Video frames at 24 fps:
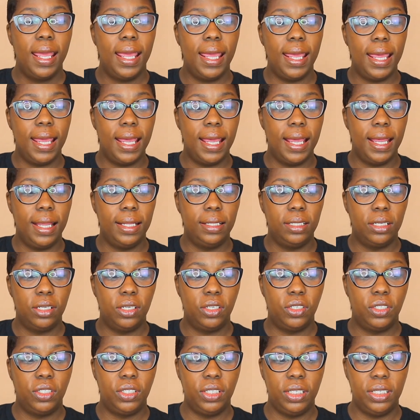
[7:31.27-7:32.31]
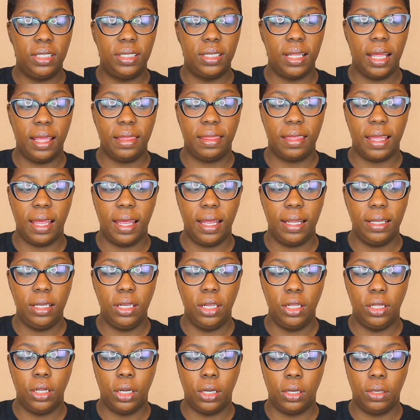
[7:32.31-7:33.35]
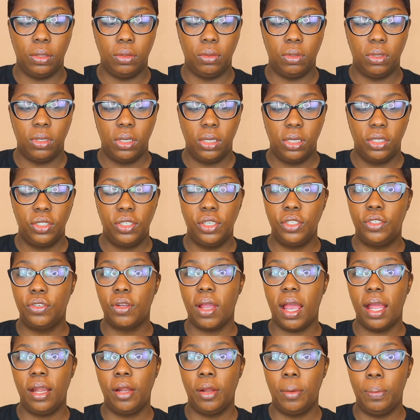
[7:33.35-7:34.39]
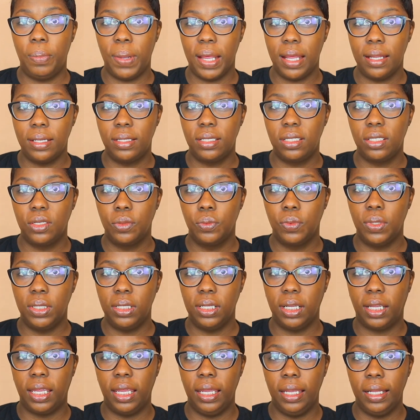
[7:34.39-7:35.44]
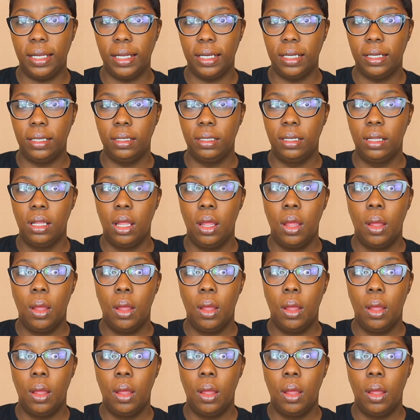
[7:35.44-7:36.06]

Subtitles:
And she said that, you know, she tried her best with Nikita,